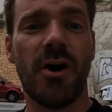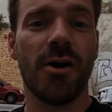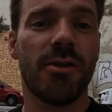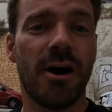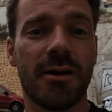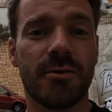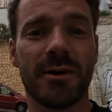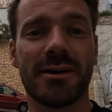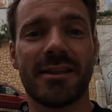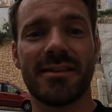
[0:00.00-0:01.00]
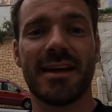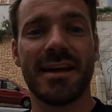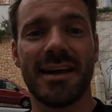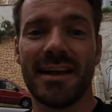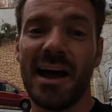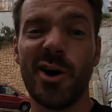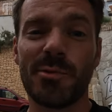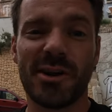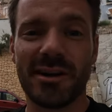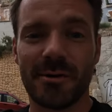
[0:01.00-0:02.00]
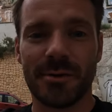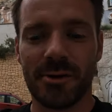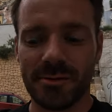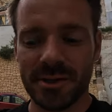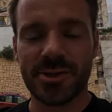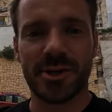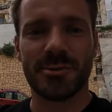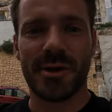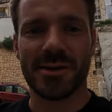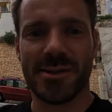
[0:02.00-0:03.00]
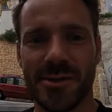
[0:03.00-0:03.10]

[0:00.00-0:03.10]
all the hard work that they did. I hope you can hear me over these church bells